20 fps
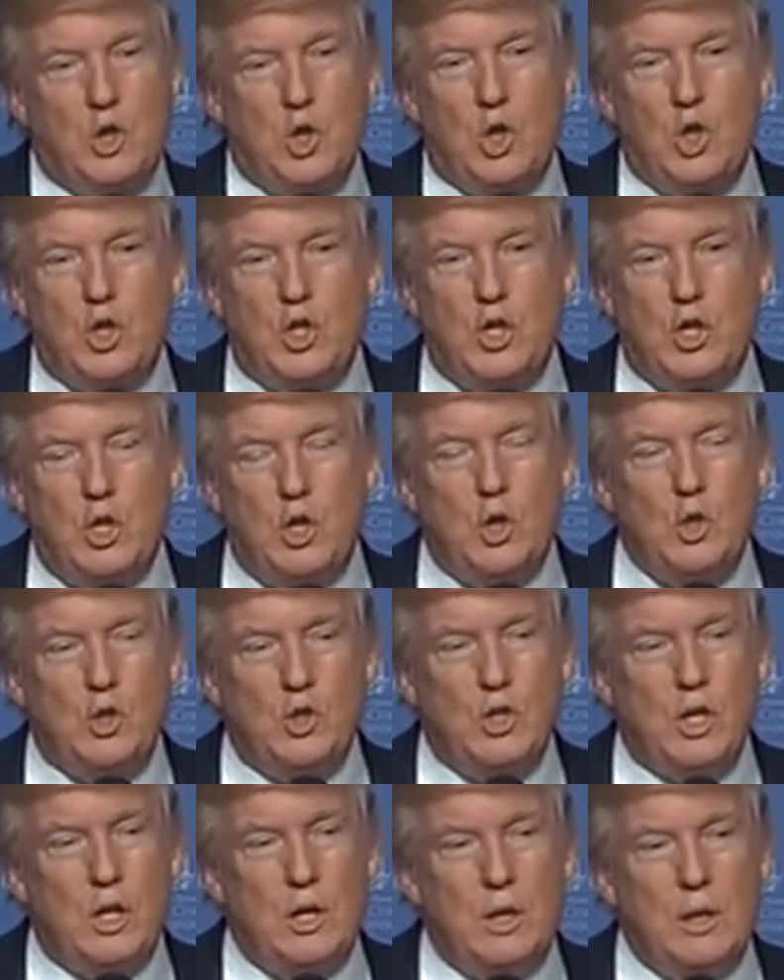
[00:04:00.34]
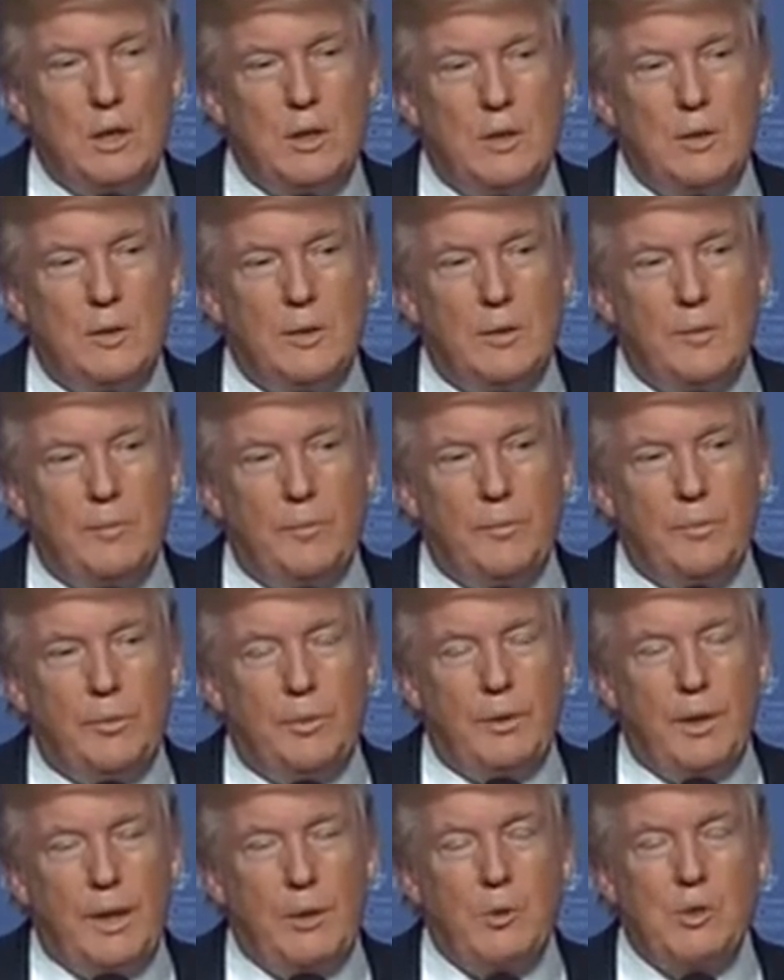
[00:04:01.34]
a church in Houston
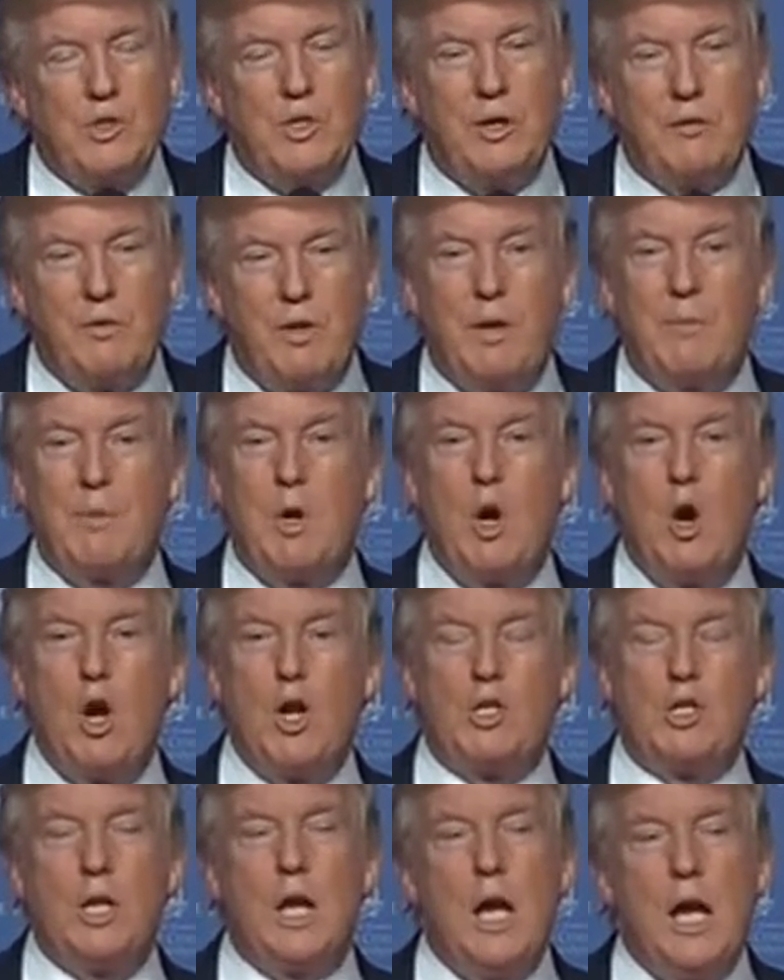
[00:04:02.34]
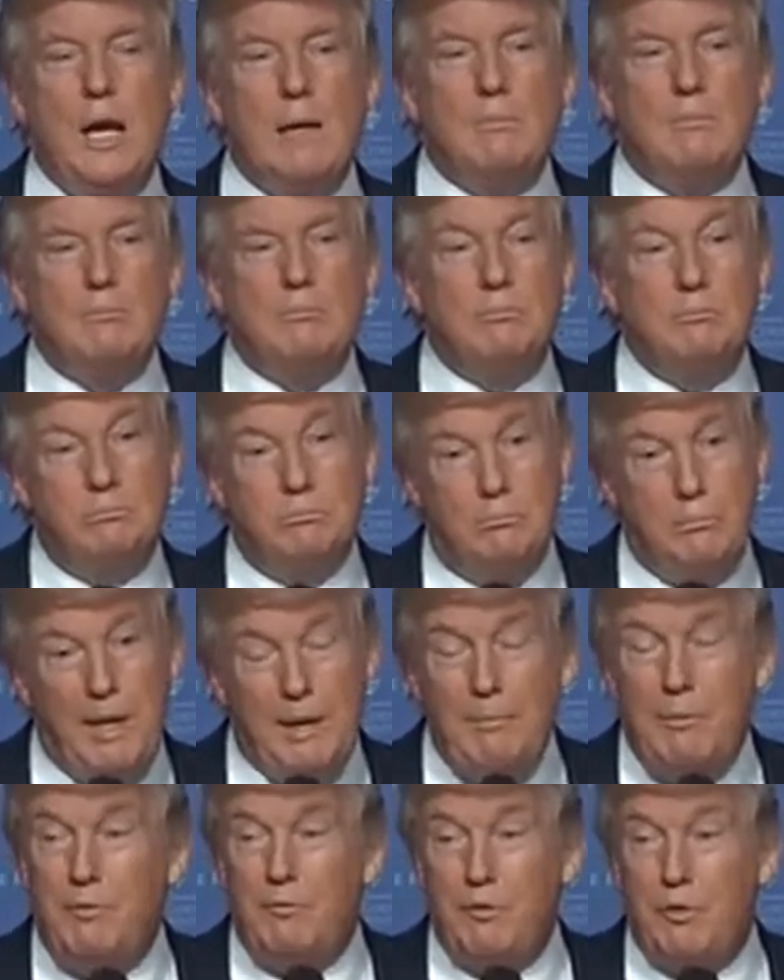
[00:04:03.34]
that was giving him a hard time,
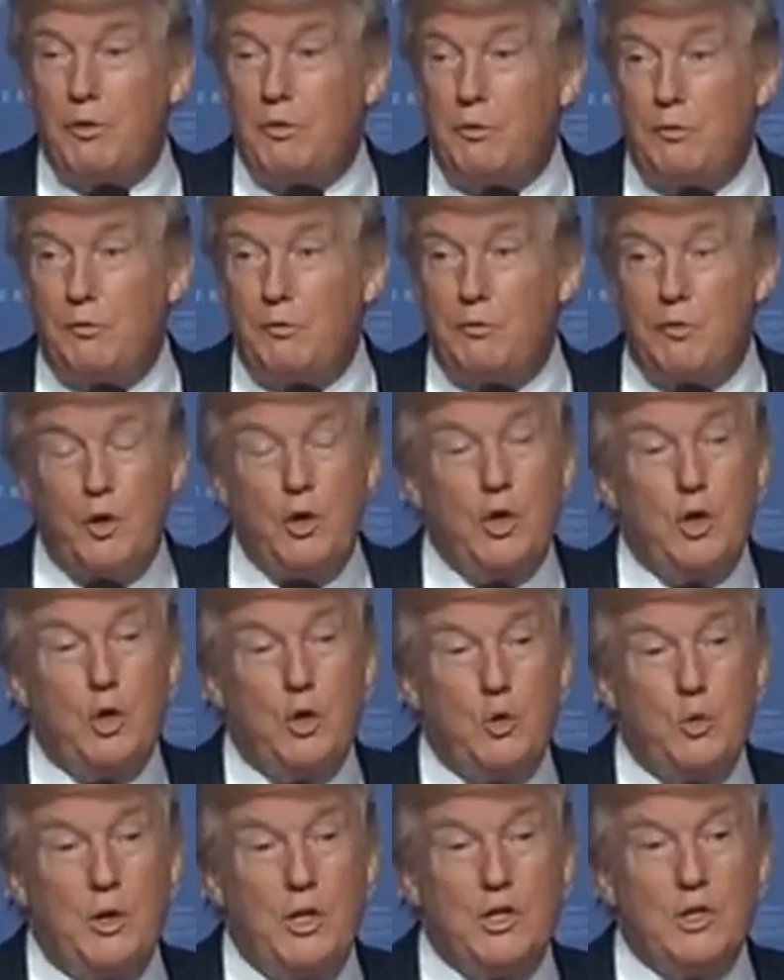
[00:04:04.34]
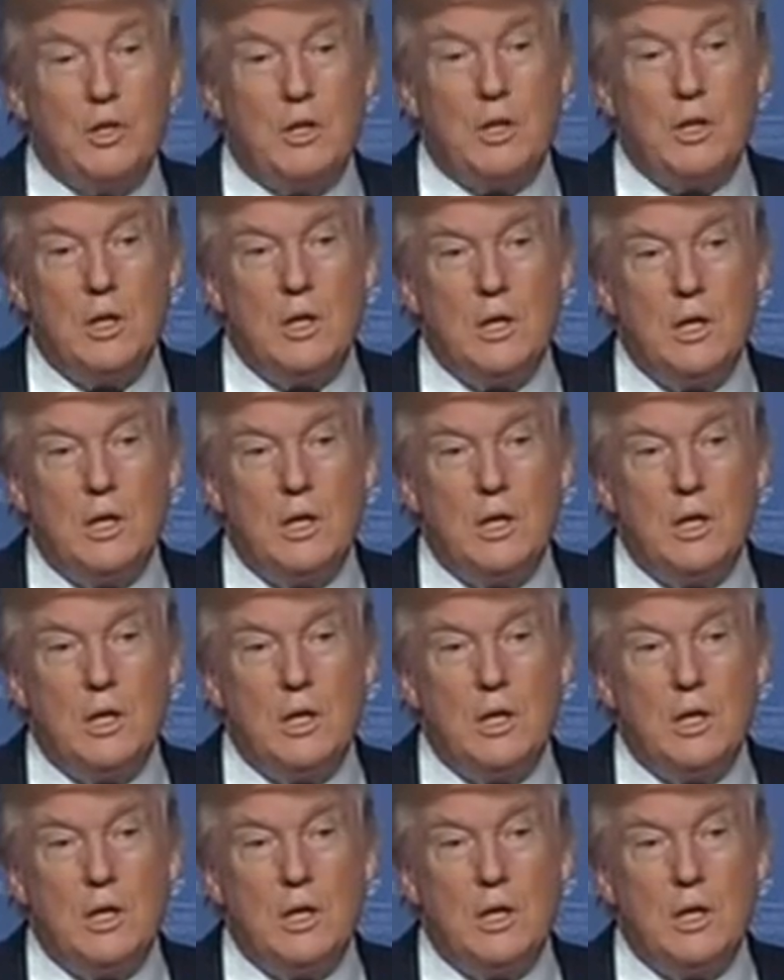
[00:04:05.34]
maybe for very good reason.